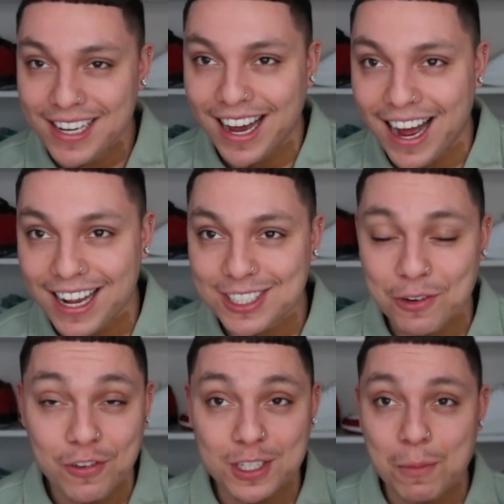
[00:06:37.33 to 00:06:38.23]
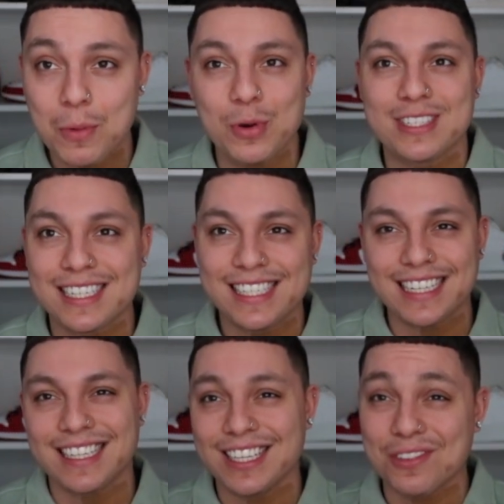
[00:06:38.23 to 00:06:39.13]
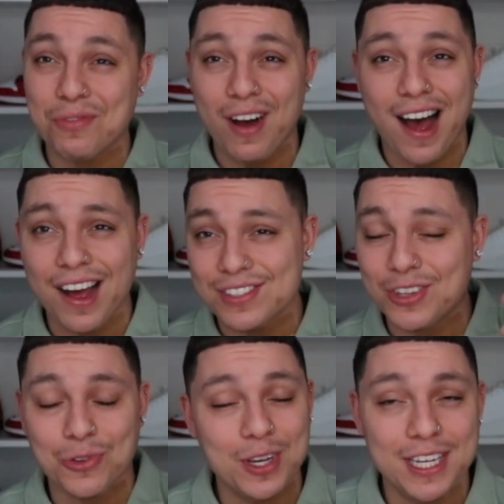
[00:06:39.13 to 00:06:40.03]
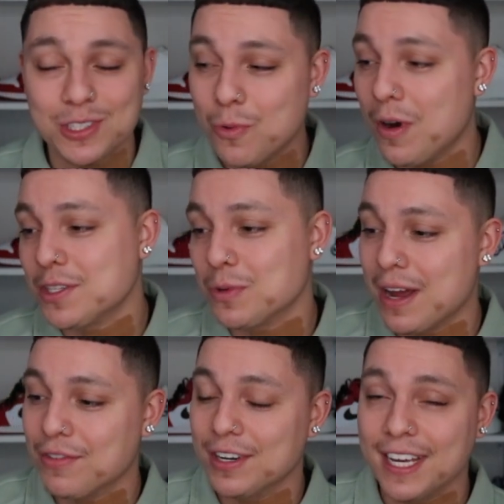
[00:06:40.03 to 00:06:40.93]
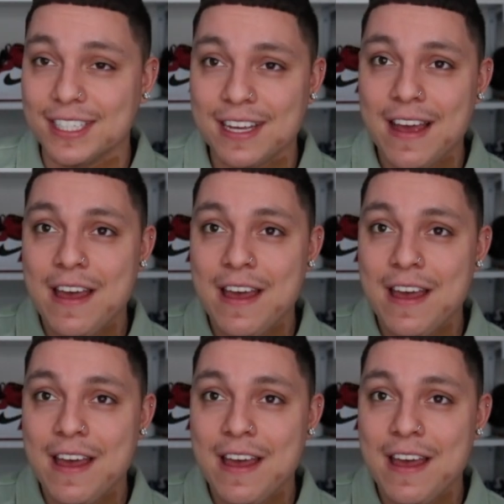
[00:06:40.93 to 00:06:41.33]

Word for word: Uh, so for some people it's the sixes, the fives, the threes, the ones, whatever it is,